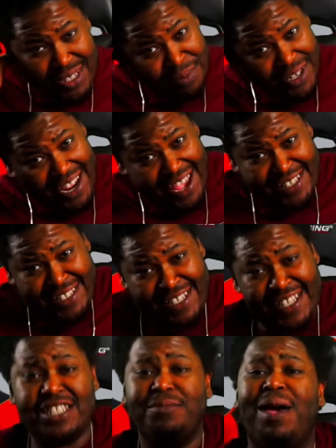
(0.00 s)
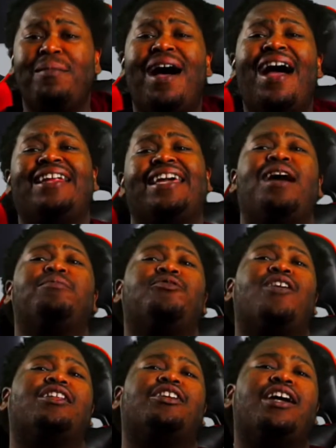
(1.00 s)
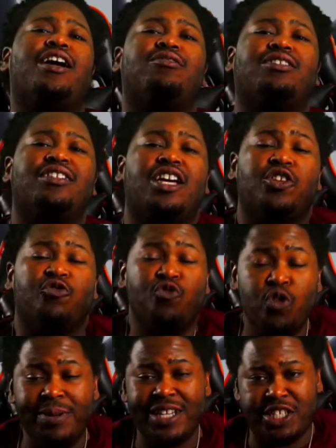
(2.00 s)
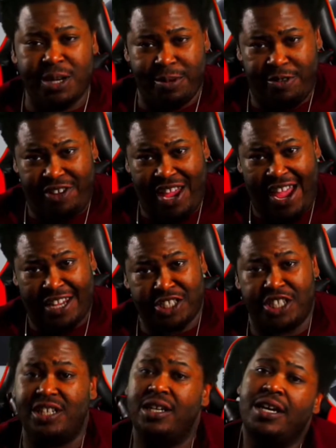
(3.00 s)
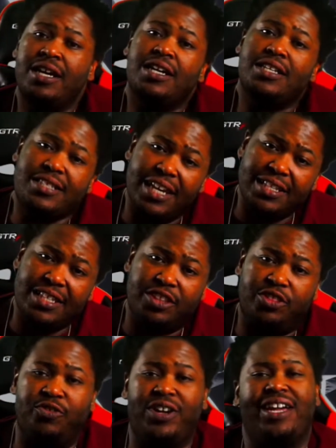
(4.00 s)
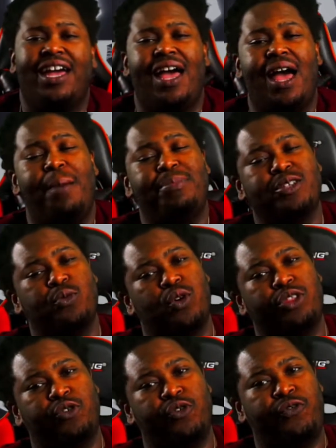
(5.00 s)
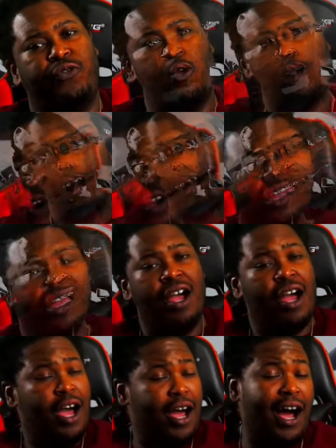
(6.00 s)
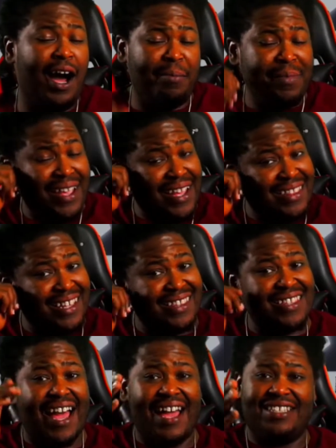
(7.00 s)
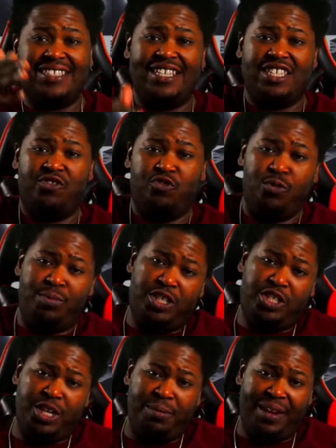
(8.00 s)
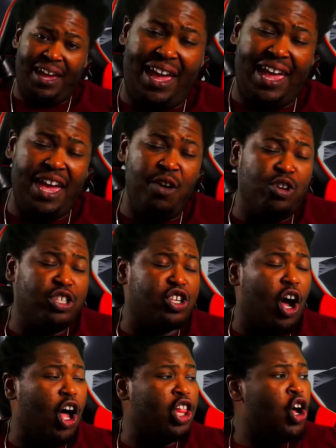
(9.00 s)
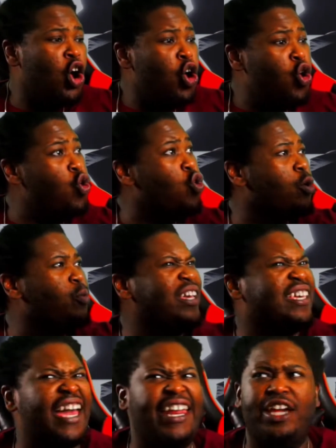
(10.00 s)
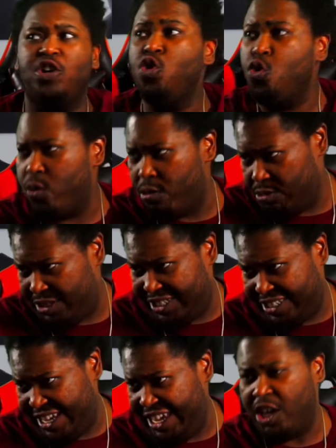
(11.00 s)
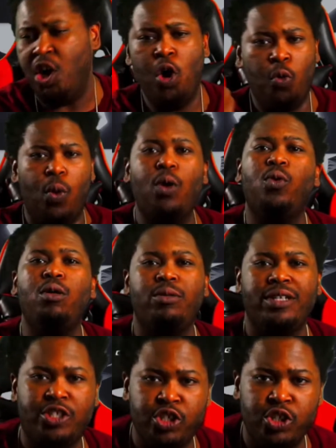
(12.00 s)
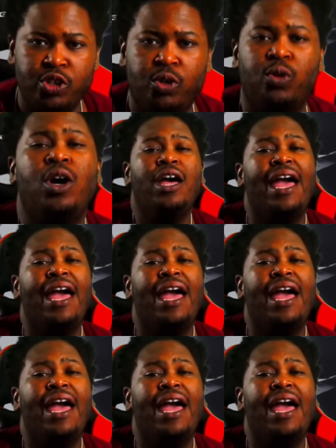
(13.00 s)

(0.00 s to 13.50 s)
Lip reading: up, you nasties? It's your man behind the cam, Director, here with another RWBY CHIBI reaction, season 3, episode 1 through 4. In the last season of RWBY CHIBI, it was all, who are we getting? Who will we see? What will we do?